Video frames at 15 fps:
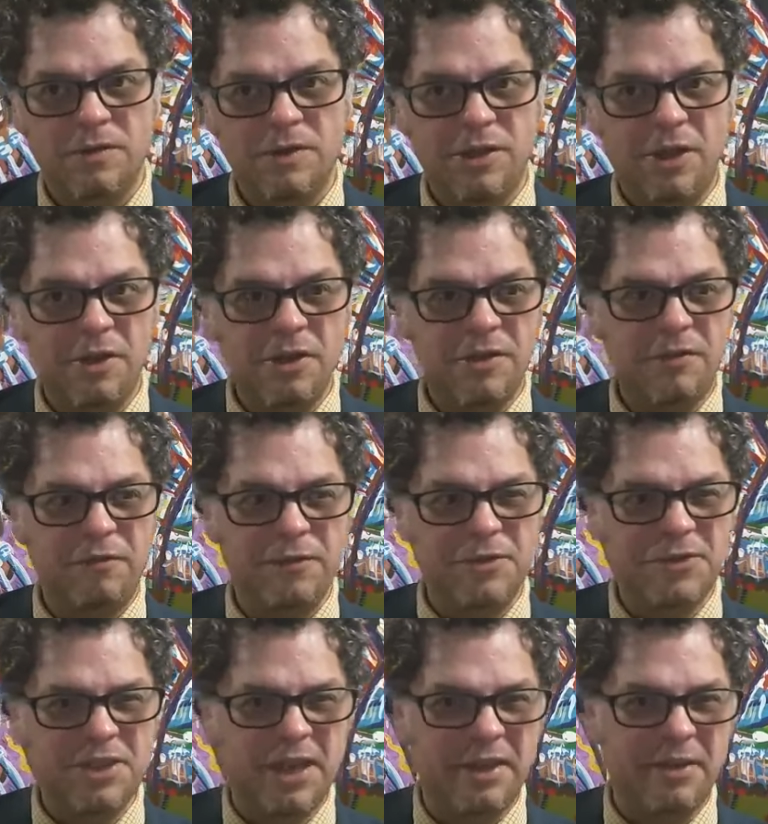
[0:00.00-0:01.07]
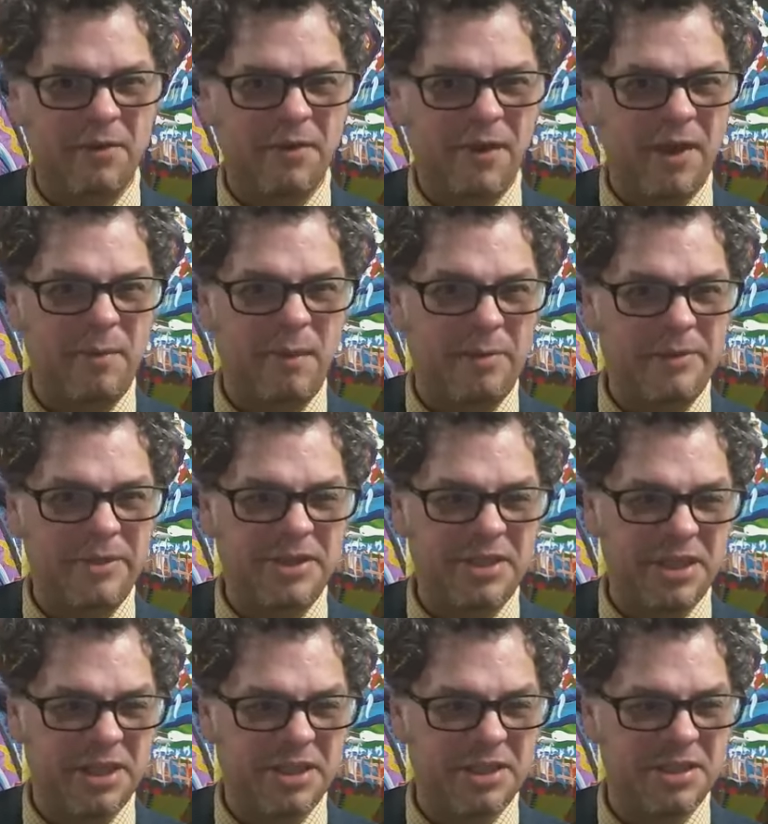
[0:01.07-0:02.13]
younger, for second grade, maybe
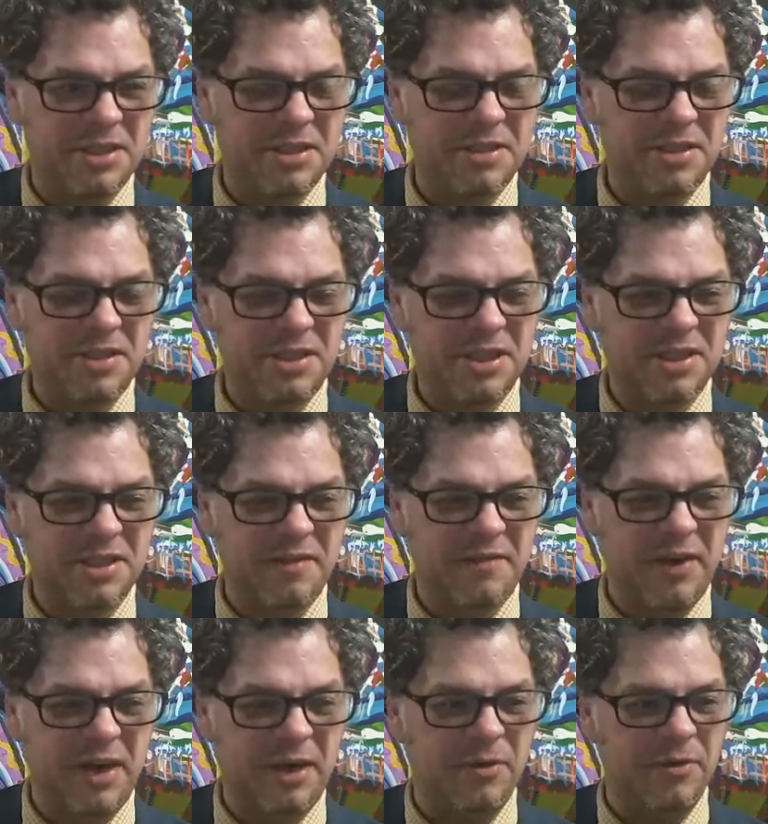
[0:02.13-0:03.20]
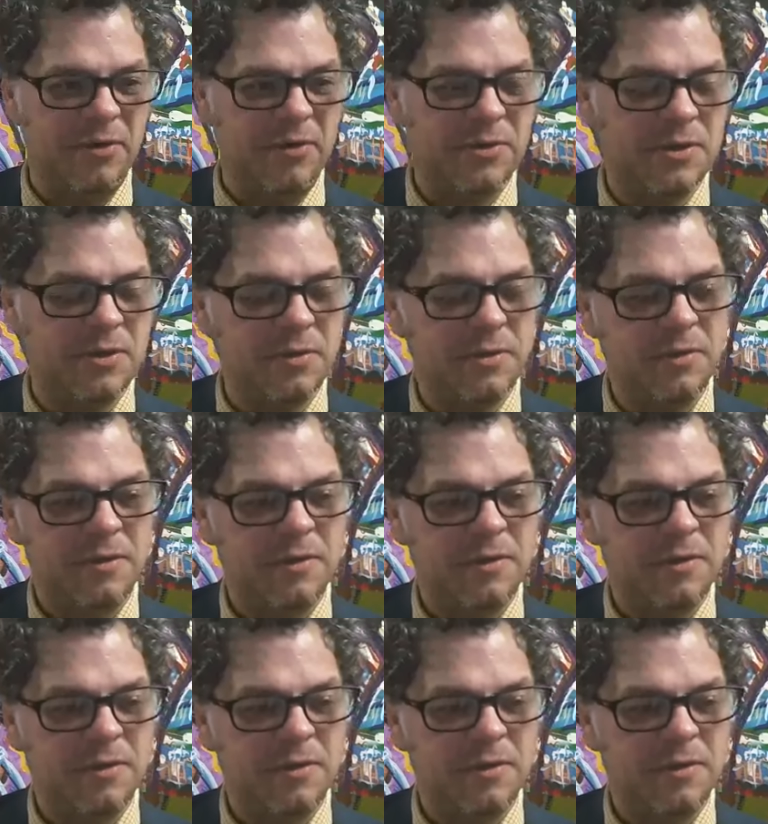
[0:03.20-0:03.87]
six, seven, 8 year olds,